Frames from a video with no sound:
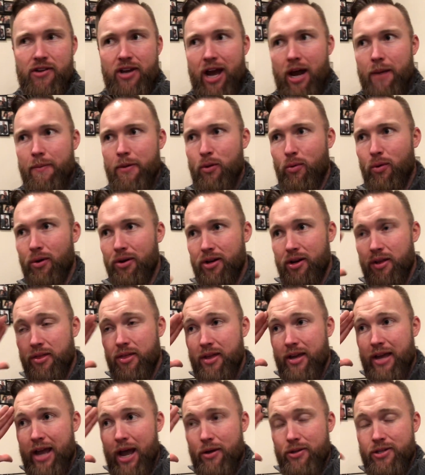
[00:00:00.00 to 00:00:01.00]
You got to be willing to
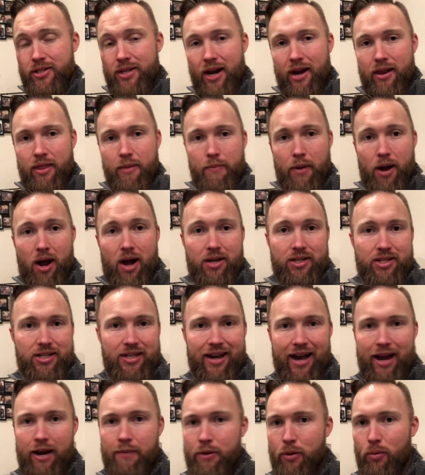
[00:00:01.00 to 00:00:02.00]
think outside of the box. You
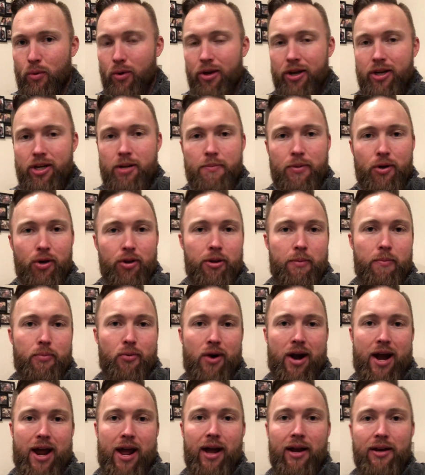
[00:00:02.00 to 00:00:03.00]
got to be willing to build a
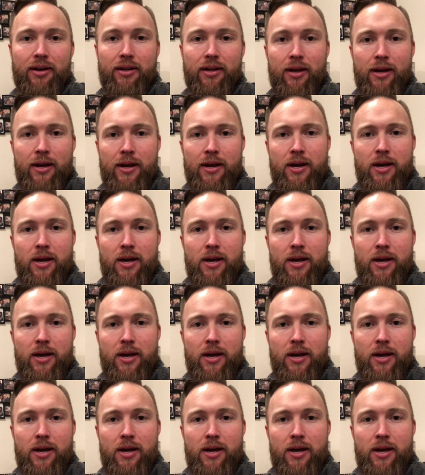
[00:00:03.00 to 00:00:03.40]
brand.